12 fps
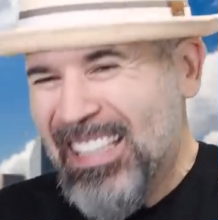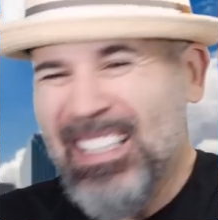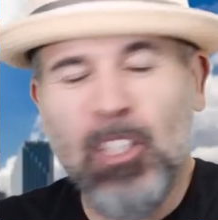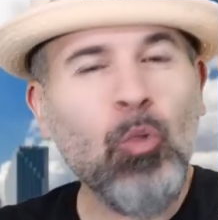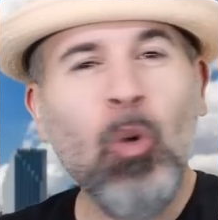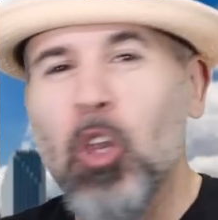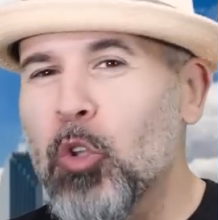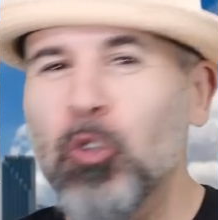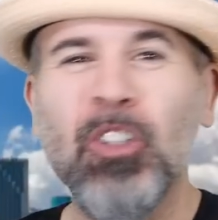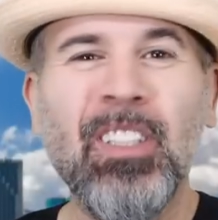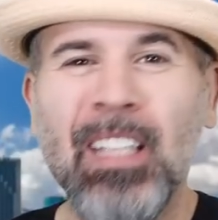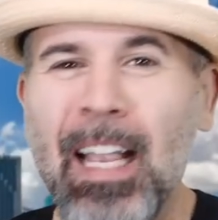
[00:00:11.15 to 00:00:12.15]
This is one of
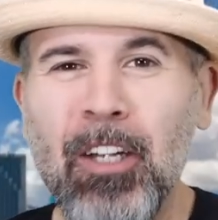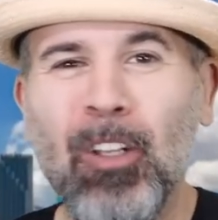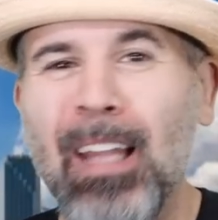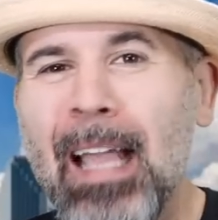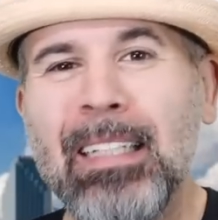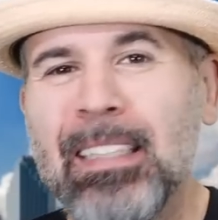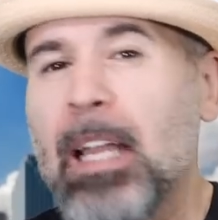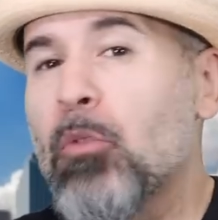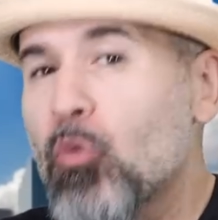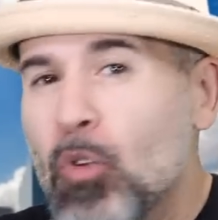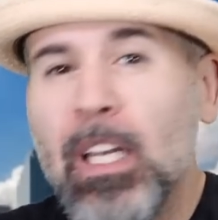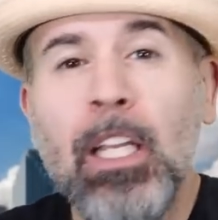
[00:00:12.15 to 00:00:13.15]
those designer lines
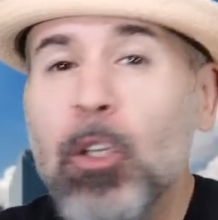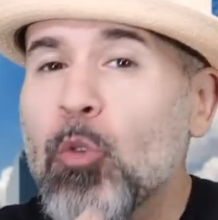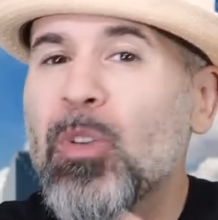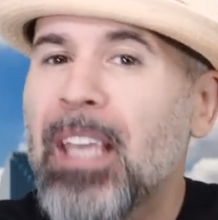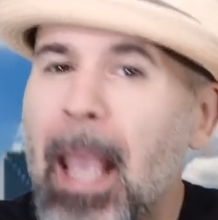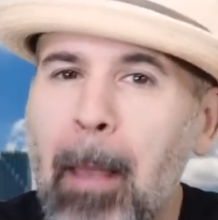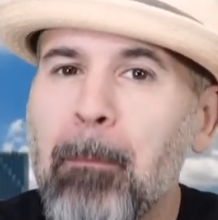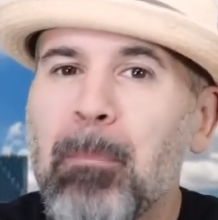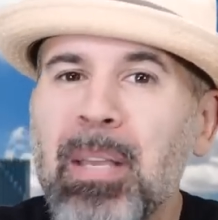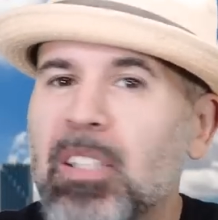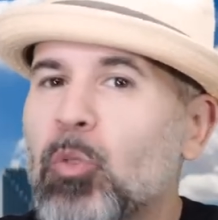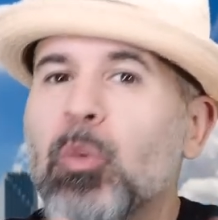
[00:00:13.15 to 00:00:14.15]
that really you can't
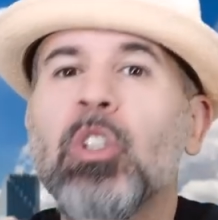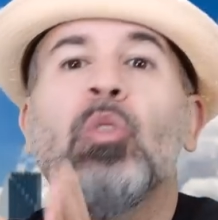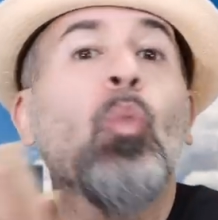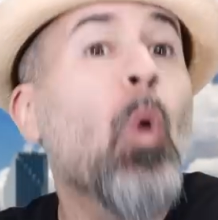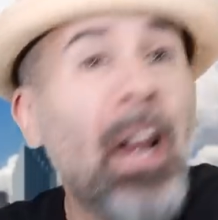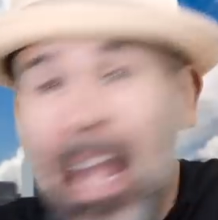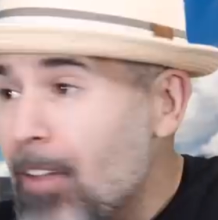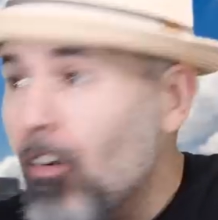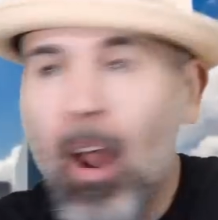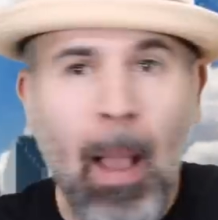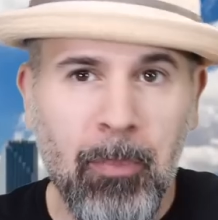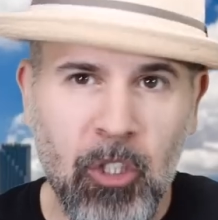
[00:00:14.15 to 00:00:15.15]
miss with
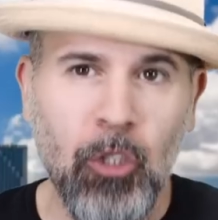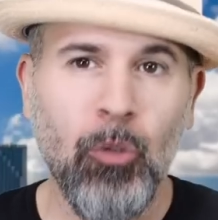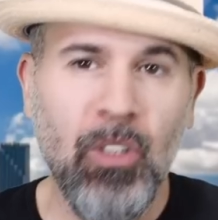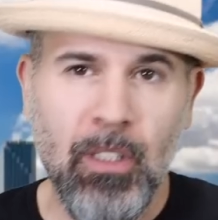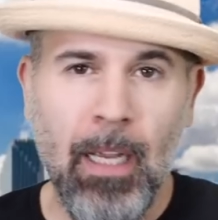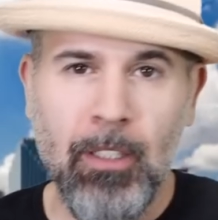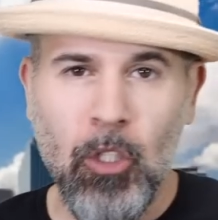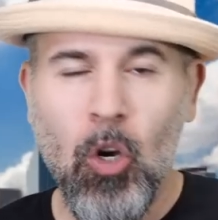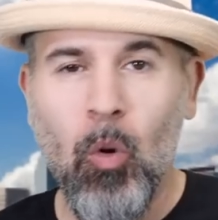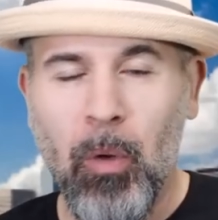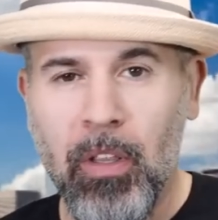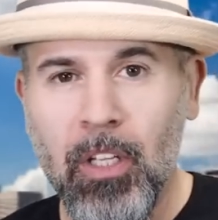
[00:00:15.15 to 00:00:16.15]
whatever option you decide to
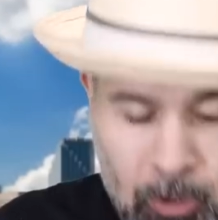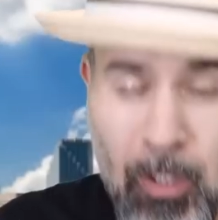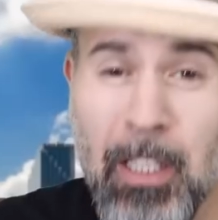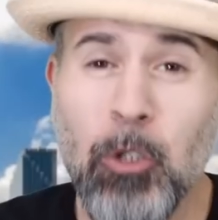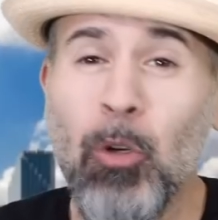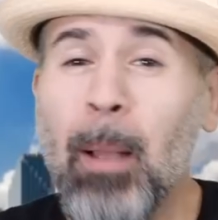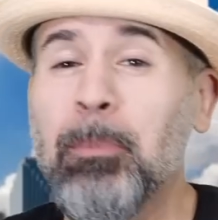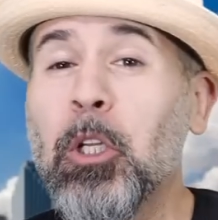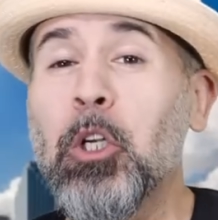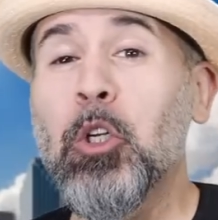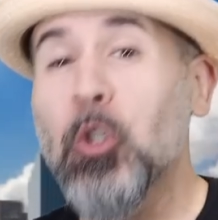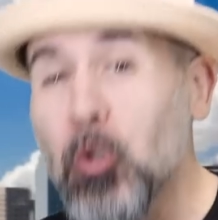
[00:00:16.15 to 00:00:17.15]
go with. So they
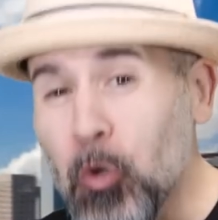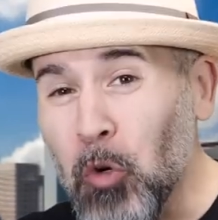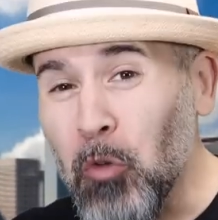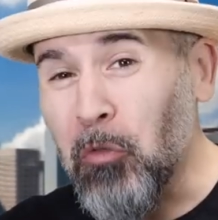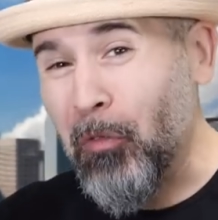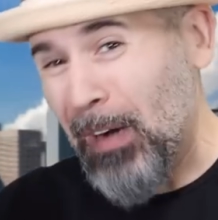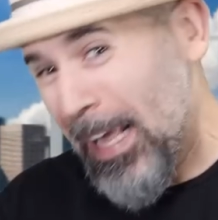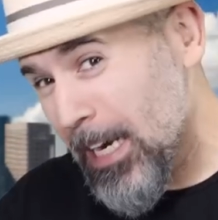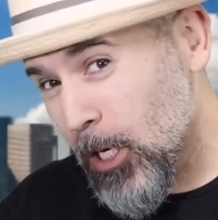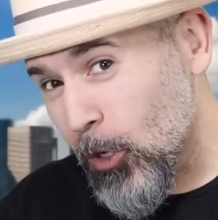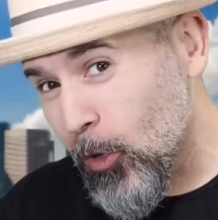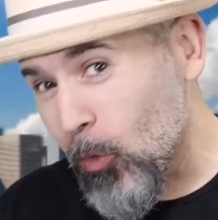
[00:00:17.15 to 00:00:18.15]
dropped a new
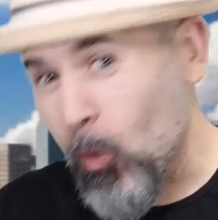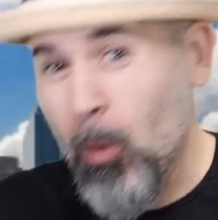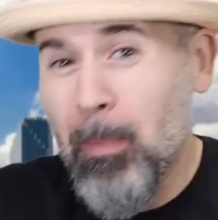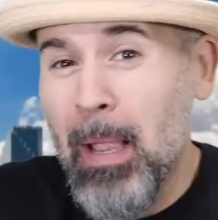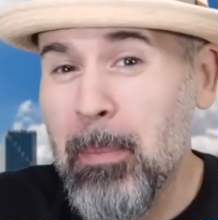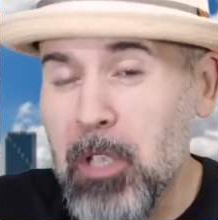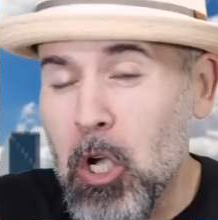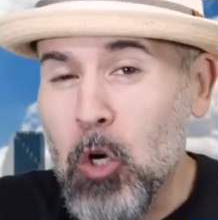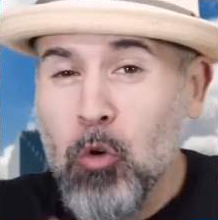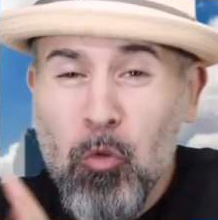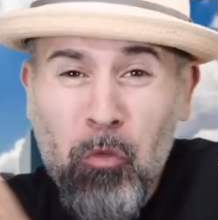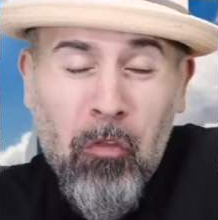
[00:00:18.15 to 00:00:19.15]
flanker, or maybe a
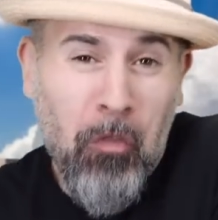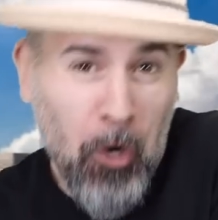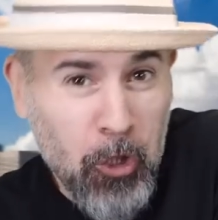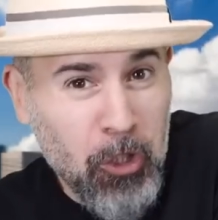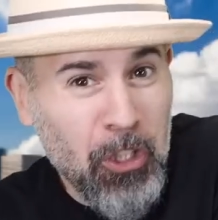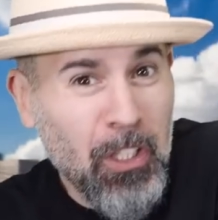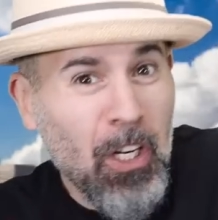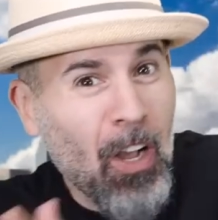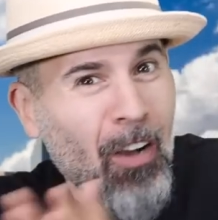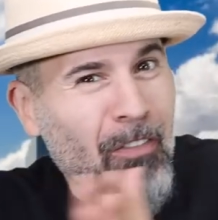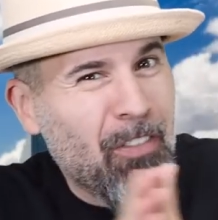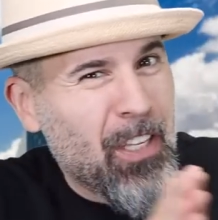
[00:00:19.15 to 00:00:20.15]
new version
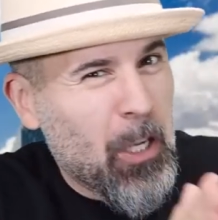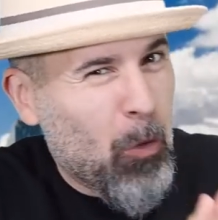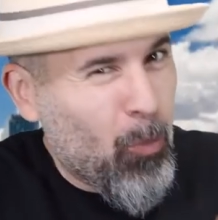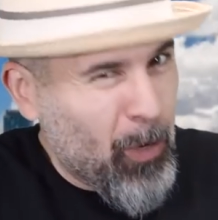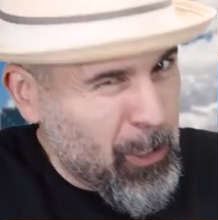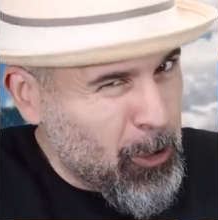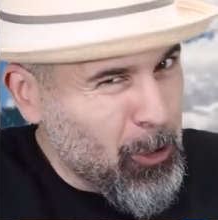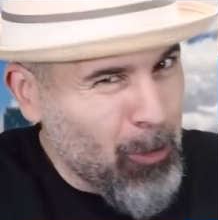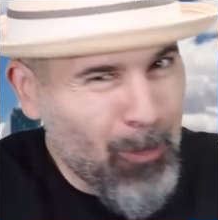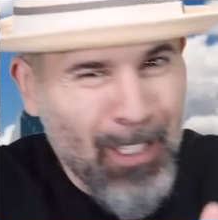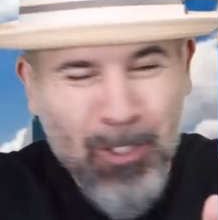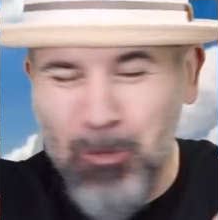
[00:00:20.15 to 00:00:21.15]
of the
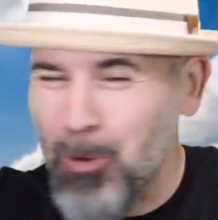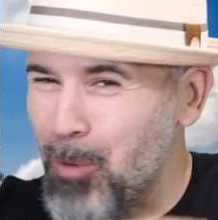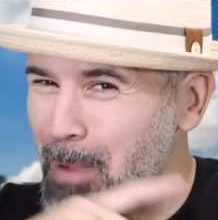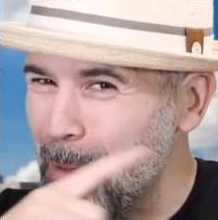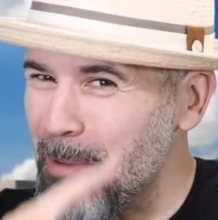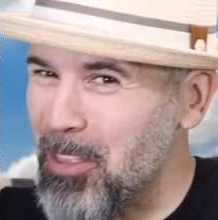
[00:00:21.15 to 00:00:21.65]
original. Let's roll my